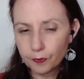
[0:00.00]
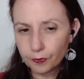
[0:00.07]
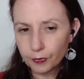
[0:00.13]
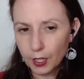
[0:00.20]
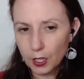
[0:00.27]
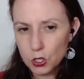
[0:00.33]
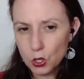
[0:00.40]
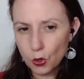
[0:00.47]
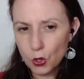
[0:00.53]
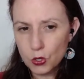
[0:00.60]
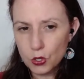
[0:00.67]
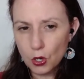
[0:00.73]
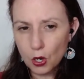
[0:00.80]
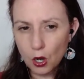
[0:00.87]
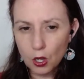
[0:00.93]
And so those
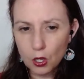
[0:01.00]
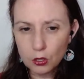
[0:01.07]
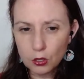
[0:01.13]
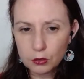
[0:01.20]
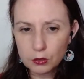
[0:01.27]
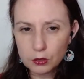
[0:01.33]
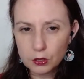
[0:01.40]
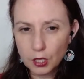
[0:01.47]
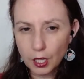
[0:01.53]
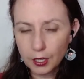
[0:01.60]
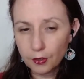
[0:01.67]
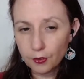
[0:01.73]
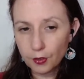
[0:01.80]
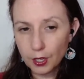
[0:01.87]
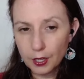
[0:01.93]
are all kind
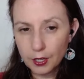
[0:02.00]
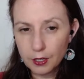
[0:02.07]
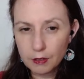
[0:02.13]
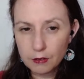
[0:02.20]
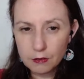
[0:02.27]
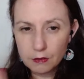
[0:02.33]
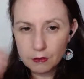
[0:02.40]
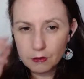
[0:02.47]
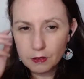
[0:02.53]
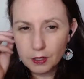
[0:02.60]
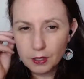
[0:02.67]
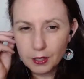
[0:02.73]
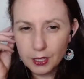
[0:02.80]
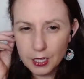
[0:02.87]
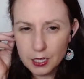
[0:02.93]
of in
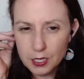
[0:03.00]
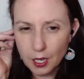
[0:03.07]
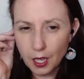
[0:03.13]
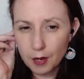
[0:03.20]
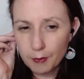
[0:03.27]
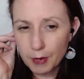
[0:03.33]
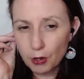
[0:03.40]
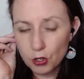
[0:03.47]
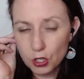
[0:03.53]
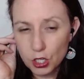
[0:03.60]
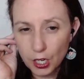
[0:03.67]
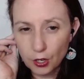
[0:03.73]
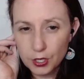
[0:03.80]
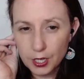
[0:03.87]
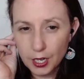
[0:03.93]
these like kind of micro
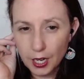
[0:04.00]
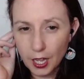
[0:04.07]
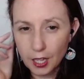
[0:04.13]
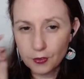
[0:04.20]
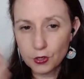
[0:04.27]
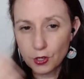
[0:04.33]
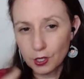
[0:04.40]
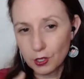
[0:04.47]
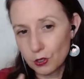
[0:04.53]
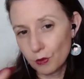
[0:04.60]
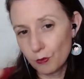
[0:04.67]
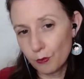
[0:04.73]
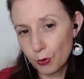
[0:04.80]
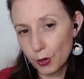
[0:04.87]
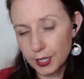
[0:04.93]
channels that I have, so I can sort of
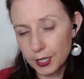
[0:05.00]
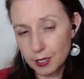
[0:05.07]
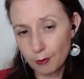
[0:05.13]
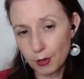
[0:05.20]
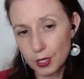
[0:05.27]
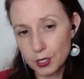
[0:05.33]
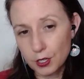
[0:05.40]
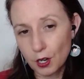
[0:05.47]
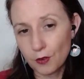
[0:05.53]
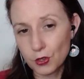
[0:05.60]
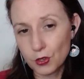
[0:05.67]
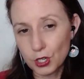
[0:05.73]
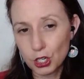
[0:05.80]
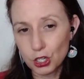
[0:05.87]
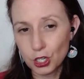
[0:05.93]
bring some of these
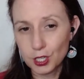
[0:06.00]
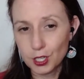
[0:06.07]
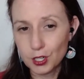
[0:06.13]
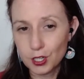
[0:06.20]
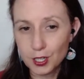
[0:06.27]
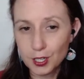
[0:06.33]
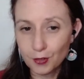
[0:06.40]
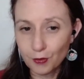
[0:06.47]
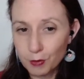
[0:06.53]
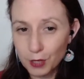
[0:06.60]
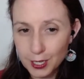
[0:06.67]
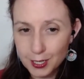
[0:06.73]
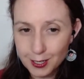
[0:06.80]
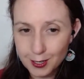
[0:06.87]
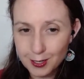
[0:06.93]
conversations into different
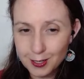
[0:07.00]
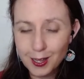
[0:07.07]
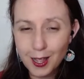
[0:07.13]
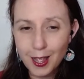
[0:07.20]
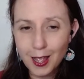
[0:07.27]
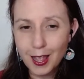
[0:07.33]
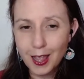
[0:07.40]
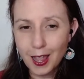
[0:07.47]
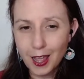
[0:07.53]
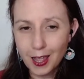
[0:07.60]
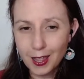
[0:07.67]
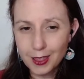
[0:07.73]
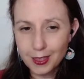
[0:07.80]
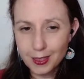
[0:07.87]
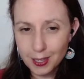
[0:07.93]
places.
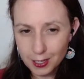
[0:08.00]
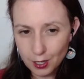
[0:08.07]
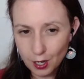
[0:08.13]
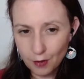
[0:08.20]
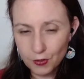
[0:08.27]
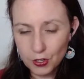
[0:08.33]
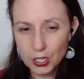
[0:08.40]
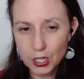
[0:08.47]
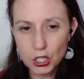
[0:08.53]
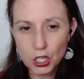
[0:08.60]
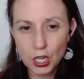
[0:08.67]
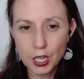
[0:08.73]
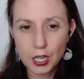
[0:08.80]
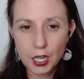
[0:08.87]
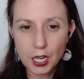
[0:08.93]
And this
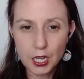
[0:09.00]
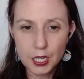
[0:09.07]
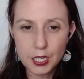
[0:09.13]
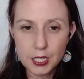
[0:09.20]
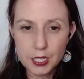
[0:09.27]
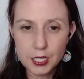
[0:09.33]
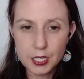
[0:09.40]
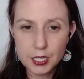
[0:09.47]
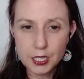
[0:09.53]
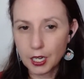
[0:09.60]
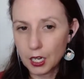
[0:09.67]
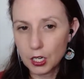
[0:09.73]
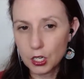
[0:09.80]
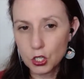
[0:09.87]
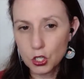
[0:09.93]
conversation is
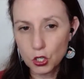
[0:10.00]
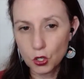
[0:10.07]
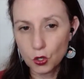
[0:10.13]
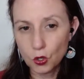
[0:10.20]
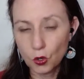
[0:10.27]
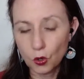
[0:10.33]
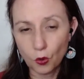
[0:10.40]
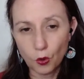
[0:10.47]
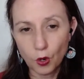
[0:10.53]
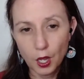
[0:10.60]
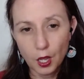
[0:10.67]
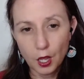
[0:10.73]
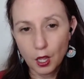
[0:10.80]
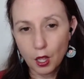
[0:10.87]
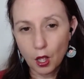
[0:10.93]
dedicated to
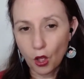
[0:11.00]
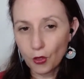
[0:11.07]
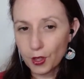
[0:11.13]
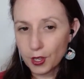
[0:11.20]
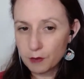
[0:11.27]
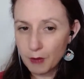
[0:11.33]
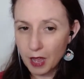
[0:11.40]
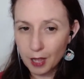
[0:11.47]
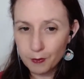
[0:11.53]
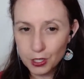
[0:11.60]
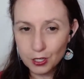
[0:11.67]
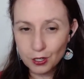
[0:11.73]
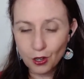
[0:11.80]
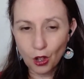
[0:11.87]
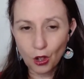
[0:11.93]
all things maps,
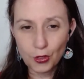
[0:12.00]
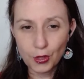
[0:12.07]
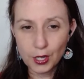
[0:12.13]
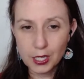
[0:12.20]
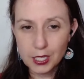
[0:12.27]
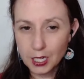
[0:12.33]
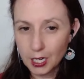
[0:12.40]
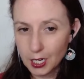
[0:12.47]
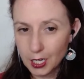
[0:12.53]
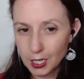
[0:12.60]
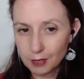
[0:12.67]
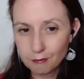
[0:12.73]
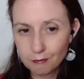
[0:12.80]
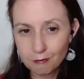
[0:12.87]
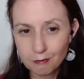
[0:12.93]
all things data,
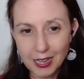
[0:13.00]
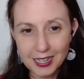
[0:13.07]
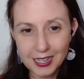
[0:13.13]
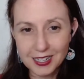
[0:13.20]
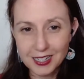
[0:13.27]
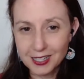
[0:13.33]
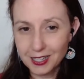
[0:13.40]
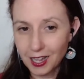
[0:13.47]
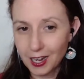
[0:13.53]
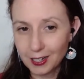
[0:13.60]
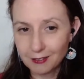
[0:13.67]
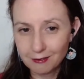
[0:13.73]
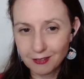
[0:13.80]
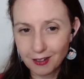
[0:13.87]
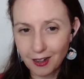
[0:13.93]
and design,
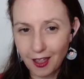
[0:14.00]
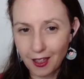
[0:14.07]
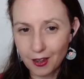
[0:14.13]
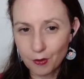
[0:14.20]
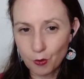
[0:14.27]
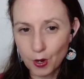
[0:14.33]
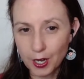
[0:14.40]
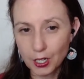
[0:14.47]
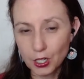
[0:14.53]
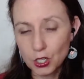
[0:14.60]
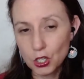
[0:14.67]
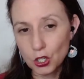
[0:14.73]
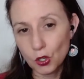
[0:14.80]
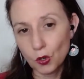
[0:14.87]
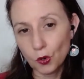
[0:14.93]
and wanting
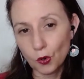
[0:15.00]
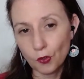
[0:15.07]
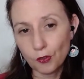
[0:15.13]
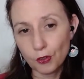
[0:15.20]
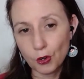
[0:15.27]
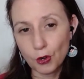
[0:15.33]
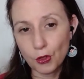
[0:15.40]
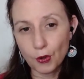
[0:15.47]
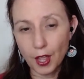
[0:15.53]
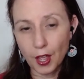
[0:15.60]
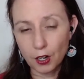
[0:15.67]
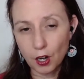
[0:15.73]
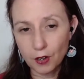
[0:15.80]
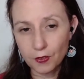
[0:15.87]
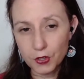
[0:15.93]
to further that
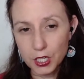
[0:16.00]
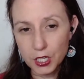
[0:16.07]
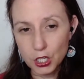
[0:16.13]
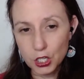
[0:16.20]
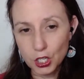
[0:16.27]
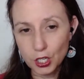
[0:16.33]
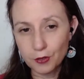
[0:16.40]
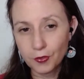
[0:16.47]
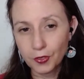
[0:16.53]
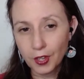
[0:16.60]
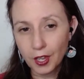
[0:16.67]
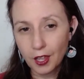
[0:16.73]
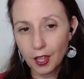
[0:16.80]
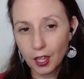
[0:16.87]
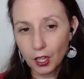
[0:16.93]
conversation.
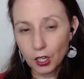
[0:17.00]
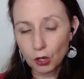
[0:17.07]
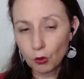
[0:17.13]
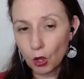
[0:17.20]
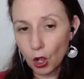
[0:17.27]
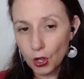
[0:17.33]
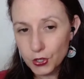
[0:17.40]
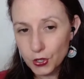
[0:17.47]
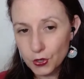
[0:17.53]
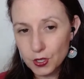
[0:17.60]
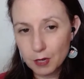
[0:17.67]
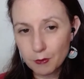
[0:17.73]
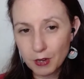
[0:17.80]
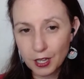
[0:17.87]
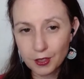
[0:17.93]
You will also see
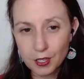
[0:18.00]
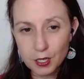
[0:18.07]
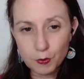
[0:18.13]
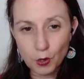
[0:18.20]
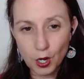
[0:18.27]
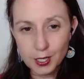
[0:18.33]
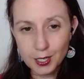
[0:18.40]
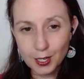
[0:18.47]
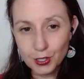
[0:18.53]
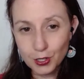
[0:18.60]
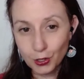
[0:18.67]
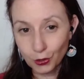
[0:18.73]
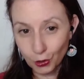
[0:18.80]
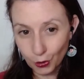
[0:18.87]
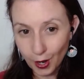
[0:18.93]
me in this process
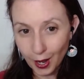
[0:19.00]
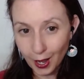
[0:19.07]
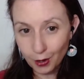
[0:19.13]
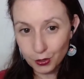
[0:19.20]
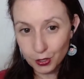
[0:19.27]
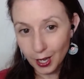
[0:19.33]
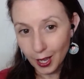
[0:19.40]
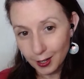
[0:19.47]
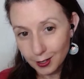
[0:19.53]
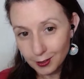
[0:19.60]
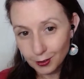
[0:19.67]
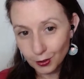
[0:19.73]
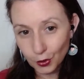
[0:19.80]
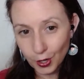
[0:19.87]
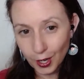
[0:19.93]
learn how to edit,
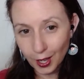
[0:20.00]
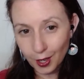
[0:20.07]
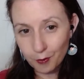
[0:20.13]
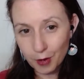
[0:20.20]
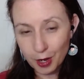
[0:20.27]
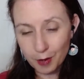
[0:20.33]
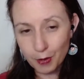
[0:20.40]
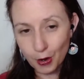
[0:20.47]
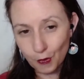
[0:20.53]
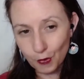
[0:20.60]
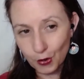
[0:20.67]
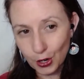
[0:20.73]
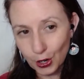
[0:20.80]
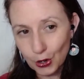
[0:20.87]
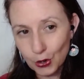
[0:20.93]
learn how to make better
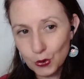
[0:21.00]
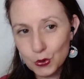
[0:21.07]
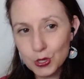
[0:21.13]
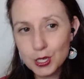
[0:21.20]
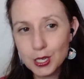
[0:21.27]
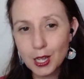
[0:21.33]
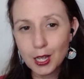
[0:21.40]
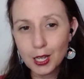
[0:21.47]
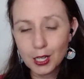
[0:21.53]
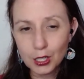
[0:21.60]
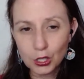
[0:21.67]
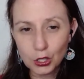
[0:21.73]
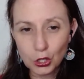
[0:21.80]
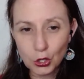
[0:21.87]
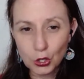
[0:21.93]
videos,
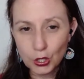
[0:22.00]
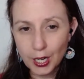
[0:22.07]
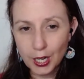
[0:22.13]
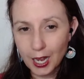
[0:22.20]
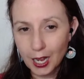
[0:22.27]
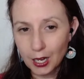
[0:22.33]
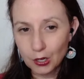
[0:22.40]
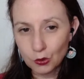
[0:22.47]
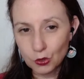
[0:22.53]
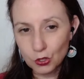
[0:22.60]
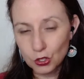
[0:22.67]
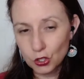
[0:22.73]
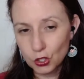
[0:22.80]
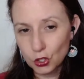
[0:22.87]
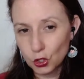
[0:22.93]
learn how
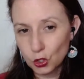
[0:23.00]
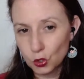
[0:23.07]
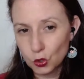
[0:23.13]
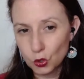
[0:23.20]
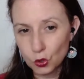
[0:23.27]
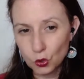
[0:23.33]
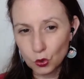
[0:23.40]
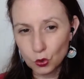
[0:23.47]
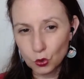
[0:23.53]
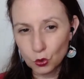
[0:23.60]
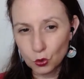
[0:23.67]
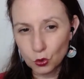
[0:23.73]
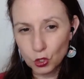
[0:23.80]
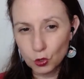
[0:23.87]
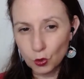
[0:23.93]
to
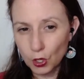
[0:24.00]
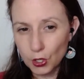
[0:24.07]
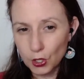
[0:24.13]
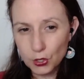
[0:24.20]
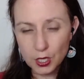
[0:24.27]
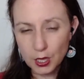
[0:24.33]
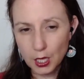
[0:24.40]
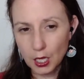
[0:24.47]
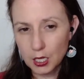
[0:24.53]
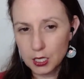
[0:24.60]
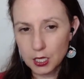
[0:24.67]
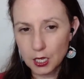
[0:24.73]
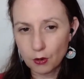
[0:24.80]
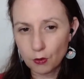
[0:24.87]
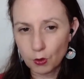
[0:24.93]
do all sorts of things
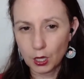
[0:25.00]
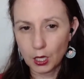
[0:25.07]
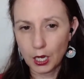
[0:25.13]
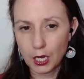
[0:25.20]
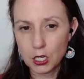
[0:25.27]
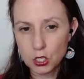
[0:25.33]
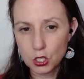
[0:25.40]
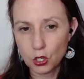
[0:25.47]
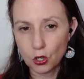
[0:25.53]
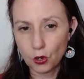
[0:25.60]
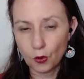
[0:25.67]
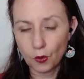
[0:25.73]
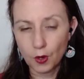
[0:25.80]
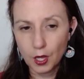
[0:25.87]
that relate to